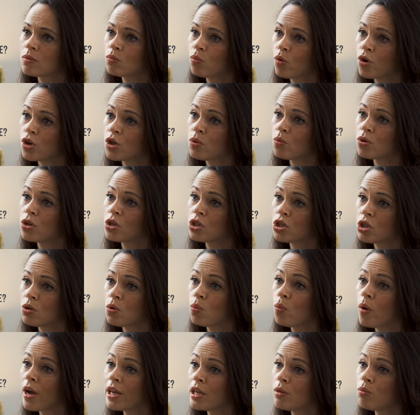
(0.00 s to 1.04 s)
and what you want to do
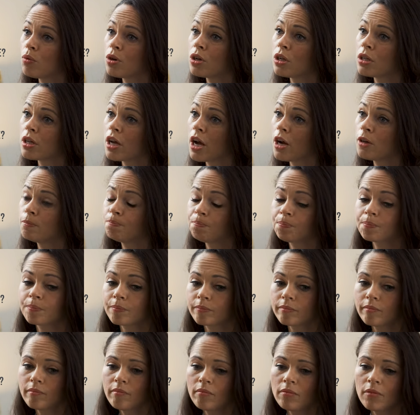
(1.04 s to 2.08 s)
and where you want to go.
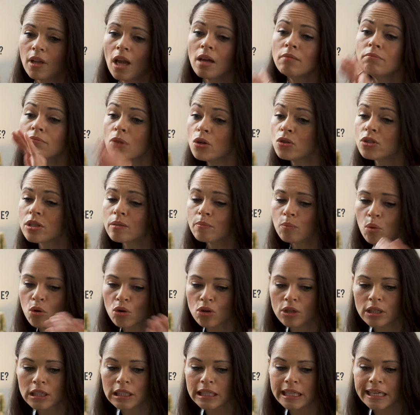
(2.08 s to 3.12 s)
And most
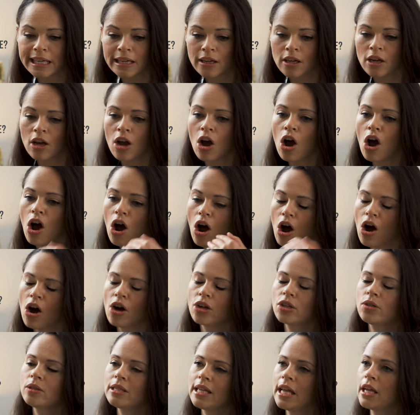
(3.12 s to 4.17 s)
importantly,
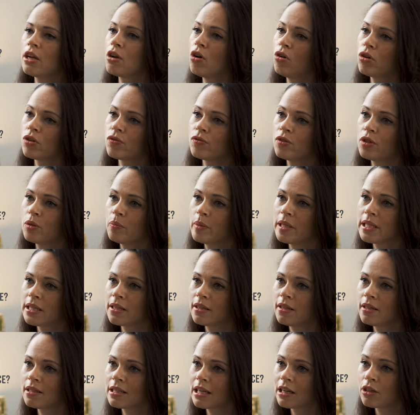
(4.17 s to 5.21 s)
are you setting goals for your
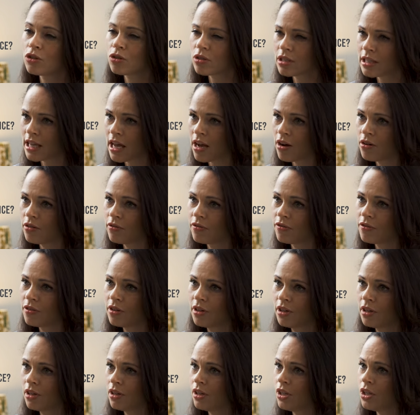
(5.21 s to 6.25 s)
business and yourself?
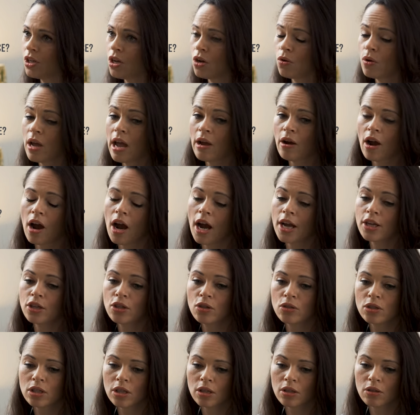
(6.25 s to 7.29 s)
You know, I
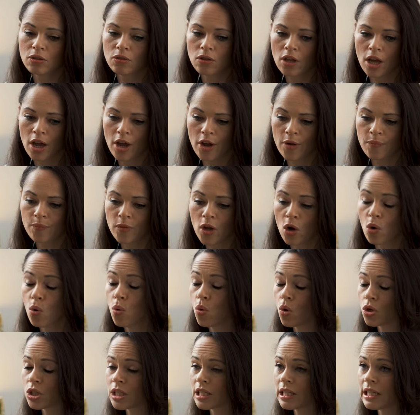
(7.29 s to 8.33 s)
use a, um, a
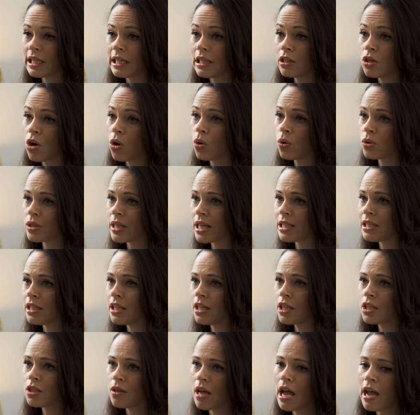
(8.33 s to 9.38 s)
quarterly goal
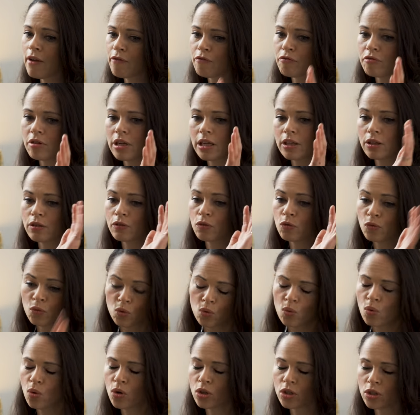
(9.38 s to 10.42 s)
setting. So every
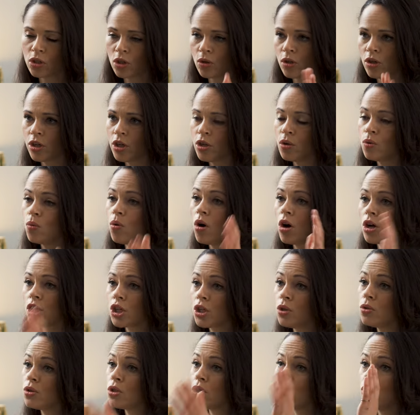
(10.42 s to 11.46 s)
Q1,
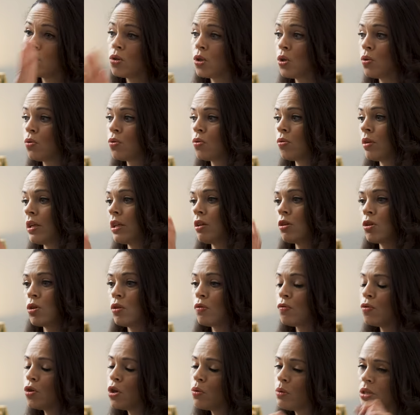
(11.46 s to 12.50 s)
Q2, Q3, and
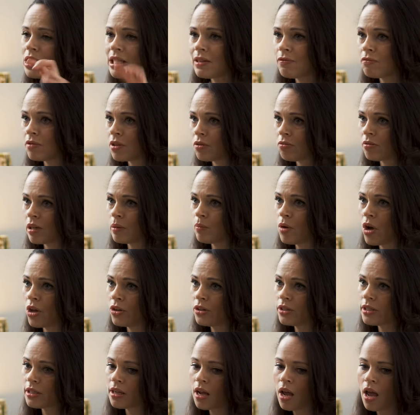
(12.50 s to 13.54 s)
Q4, which is every three
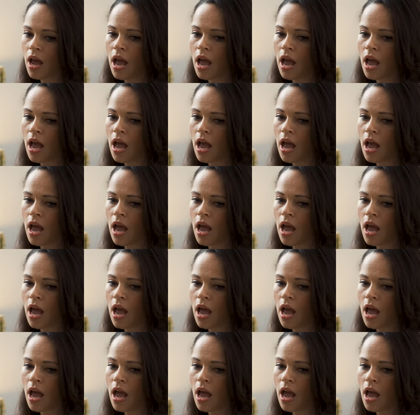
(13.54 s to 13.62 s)
months,